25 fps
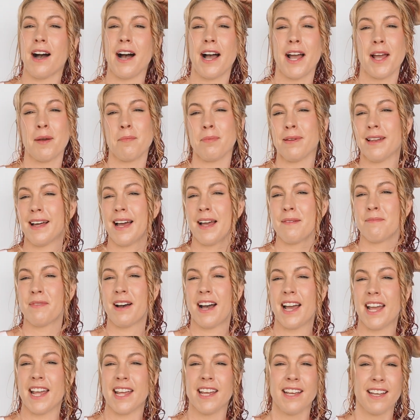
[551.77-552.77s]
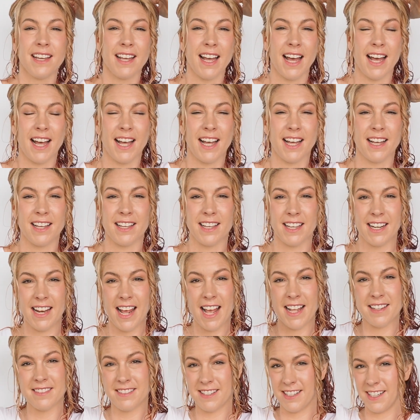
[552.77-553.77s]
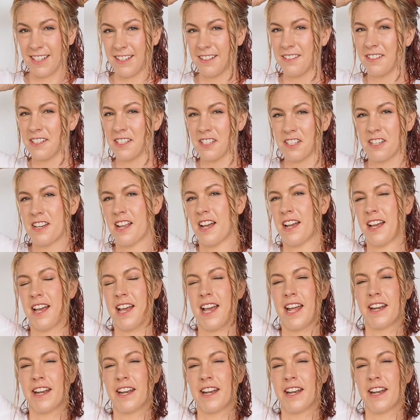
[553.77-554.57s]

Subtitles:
I apply my enhancing conditioner